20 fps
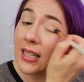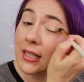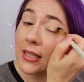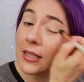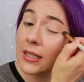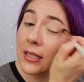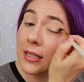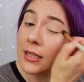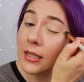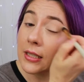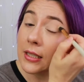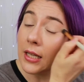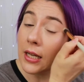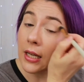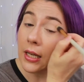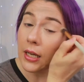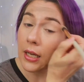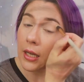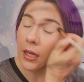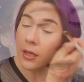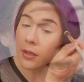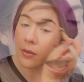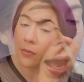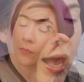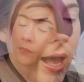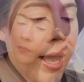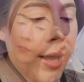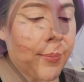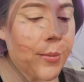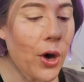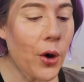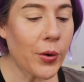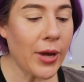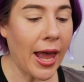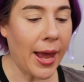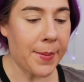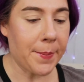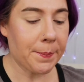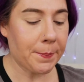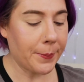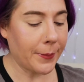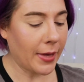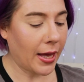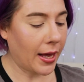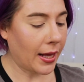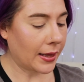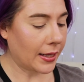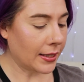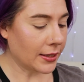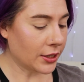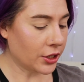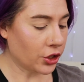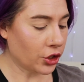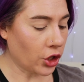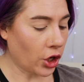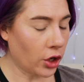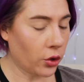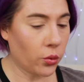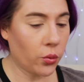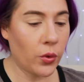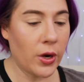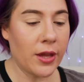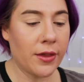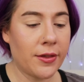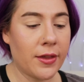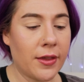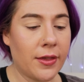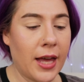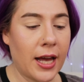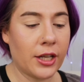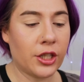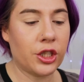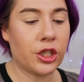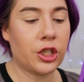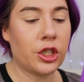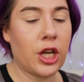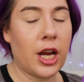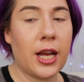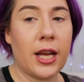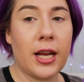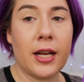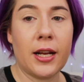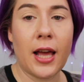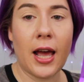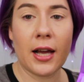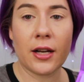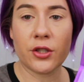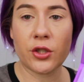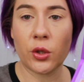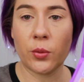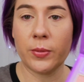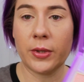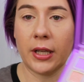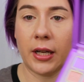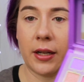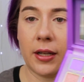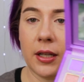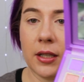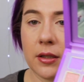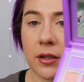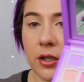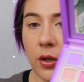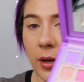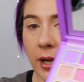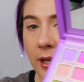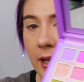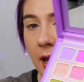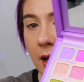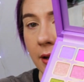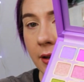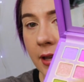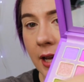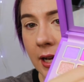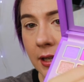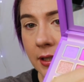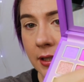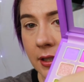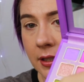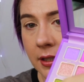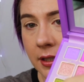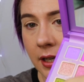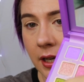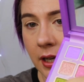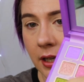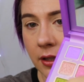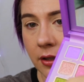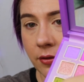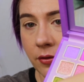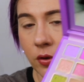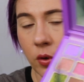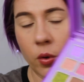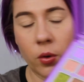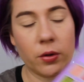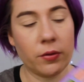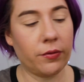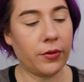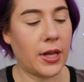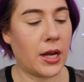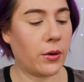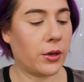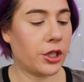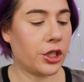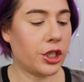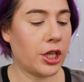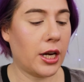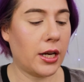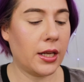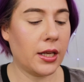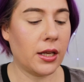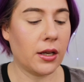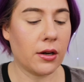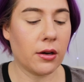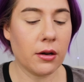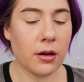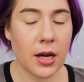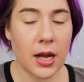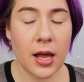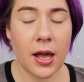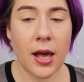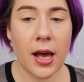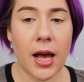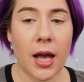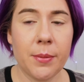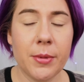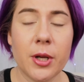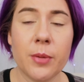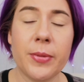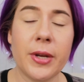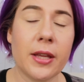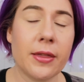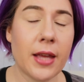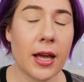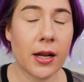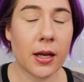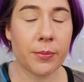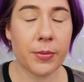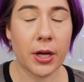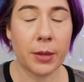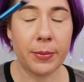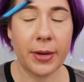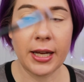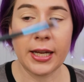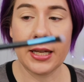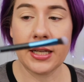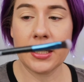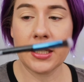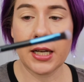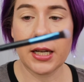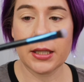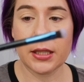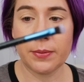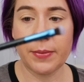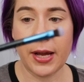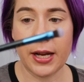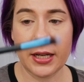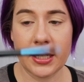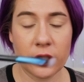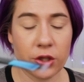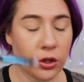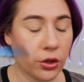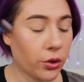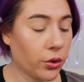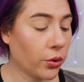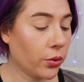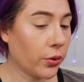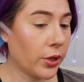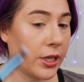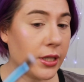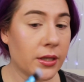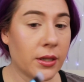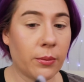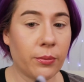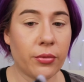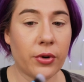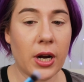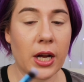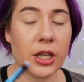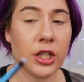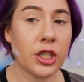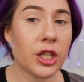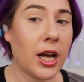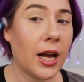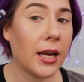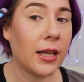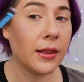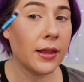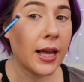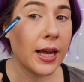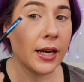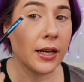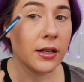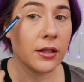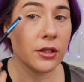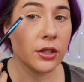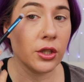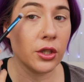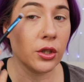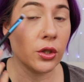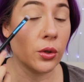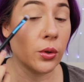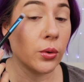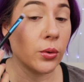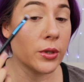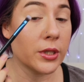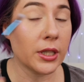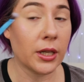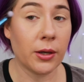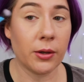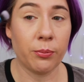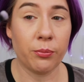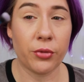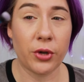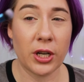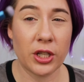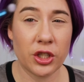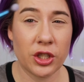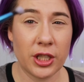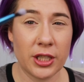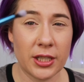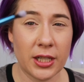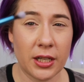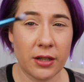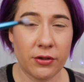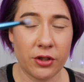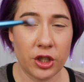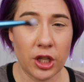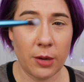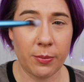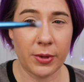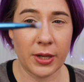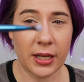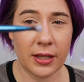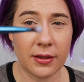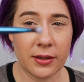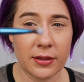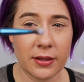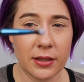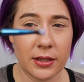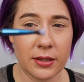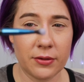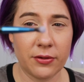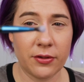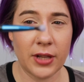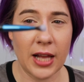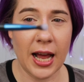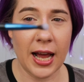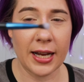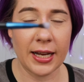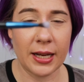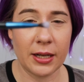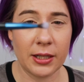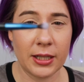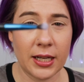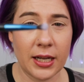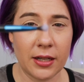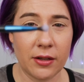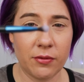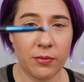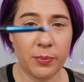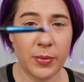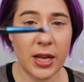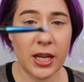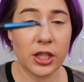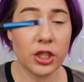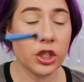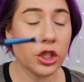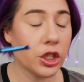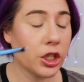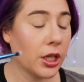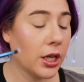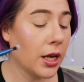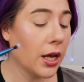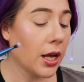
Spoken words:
City. Okay, let's start with that shade Exoplanet. So again, that's this kind of cornflower shade here. I'm going to pick that up on my It Cosmetics crease brush. I like to use a brush that's kind of shaped like this. It's flat and kind of pinched.